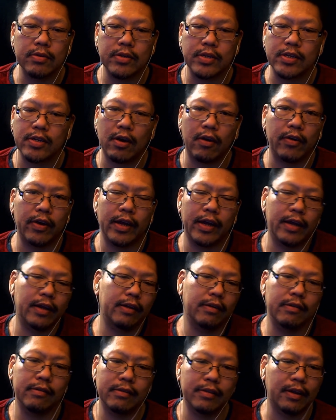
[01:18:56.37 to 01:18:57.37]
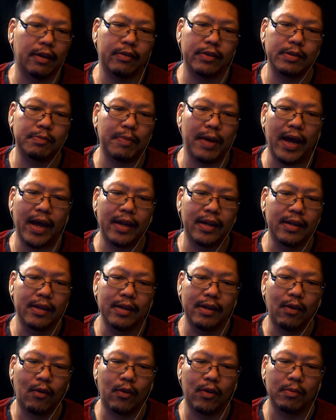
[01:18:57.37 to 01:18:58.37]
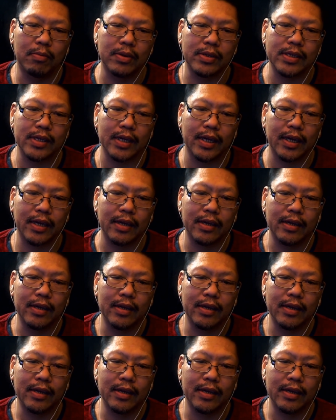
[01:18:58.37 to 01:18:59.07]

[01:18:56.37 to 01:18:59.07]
Sorry, that was bad. Horrible singing.